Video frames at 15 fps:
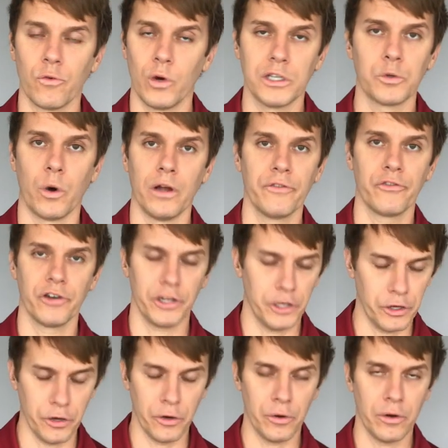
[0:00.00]
which one for
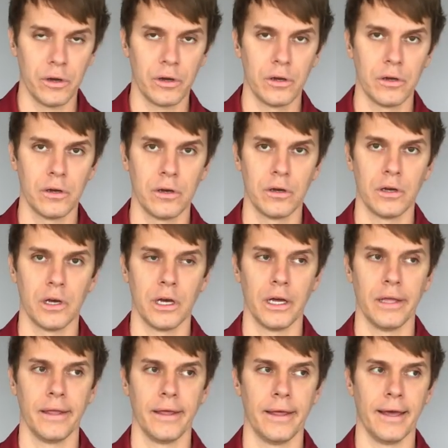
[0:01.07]
you
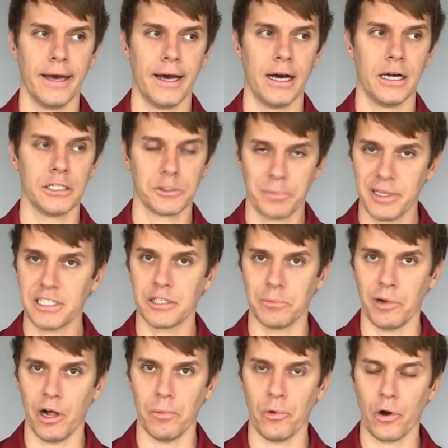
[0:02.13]
spins the
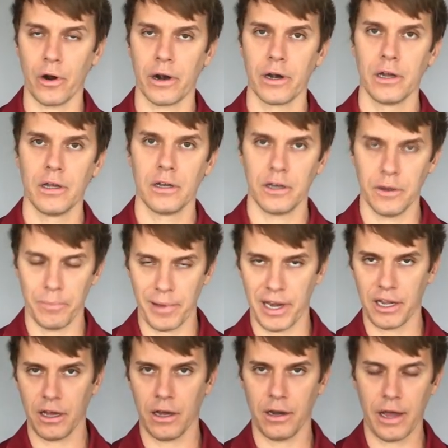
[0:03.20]
ball more.
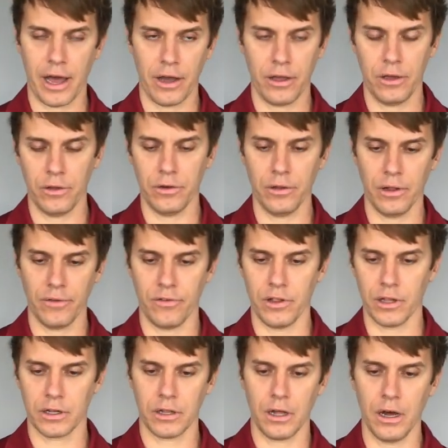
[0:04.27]
Depending on how you deliver
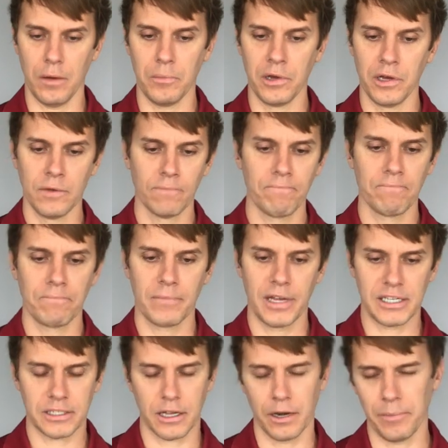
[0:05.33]
the club,
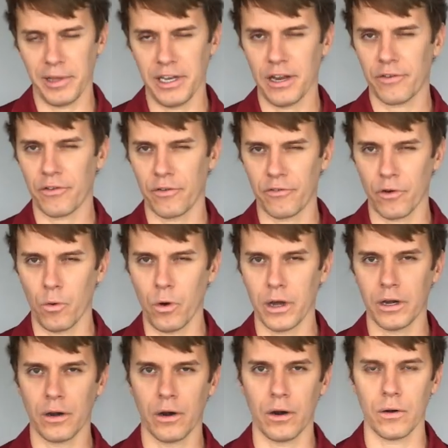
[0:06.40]
it's going to be different for one
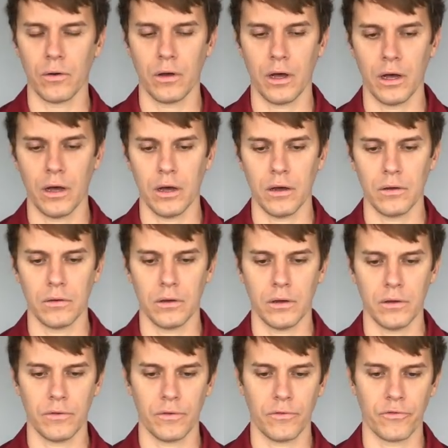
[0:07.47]
or
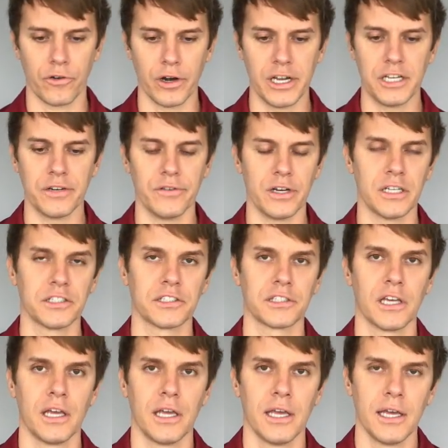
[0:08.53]
for each of us.
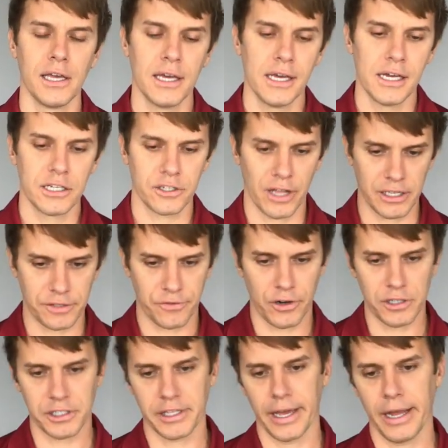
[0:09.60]
So that's the
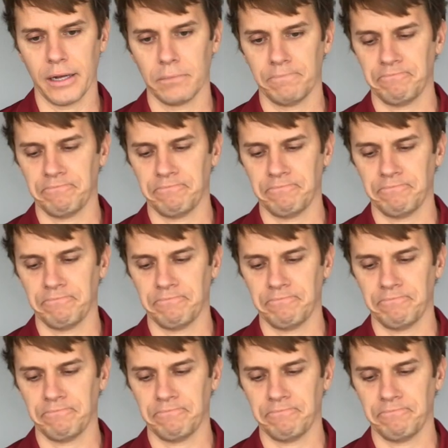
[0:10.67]
first thing.